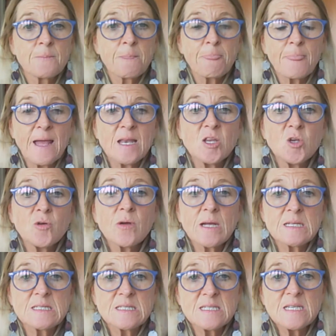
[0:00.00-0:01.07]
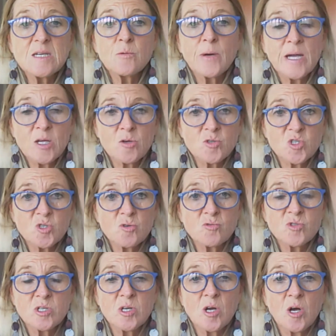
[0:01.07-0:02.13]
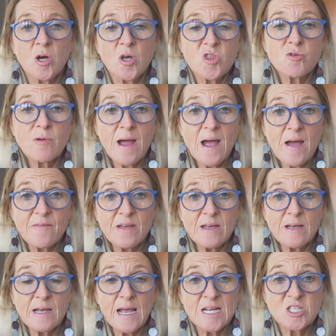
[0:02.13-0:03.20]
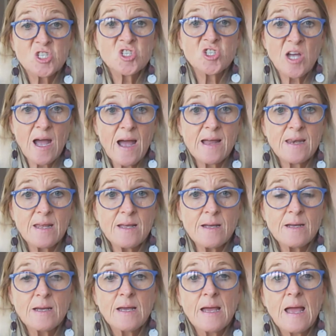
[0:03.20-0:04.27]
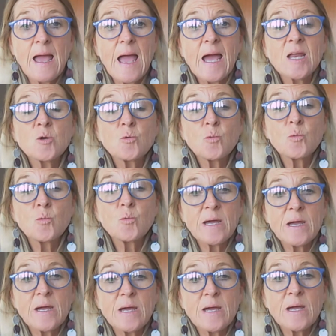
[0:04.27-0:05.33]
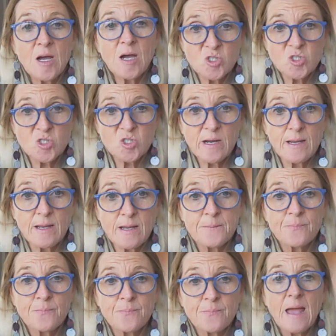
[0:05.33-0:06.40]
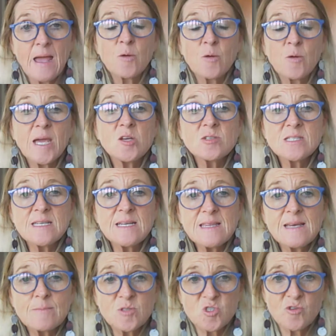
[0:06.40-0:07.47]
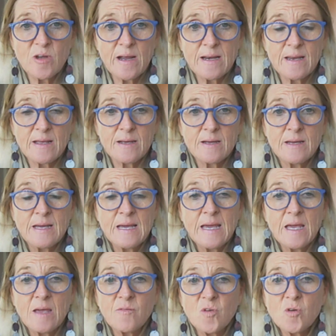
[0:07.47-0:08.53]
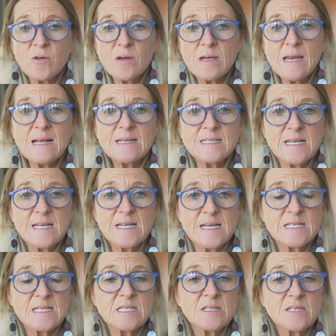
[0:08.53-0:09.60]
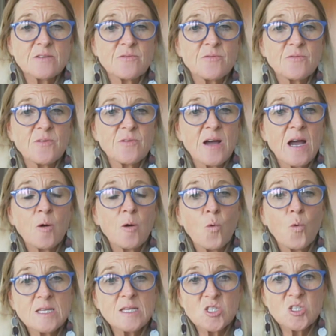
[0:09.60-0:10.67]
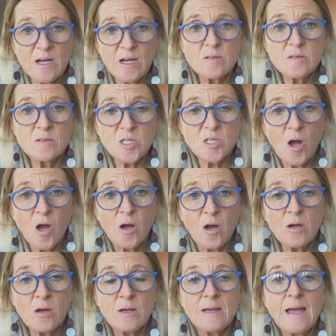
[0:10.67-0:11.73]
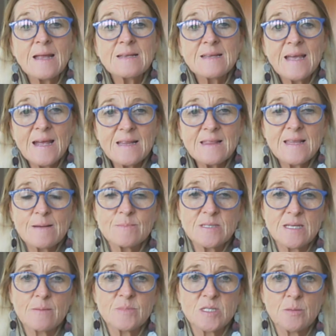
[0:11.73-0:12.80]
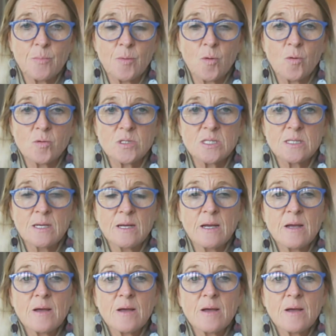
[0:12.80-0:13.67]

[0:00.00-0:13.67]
and you can see where your children are thriving and shining and where they are struggling. And where you see them struggling, if you can identify what the struggles are and get them some support,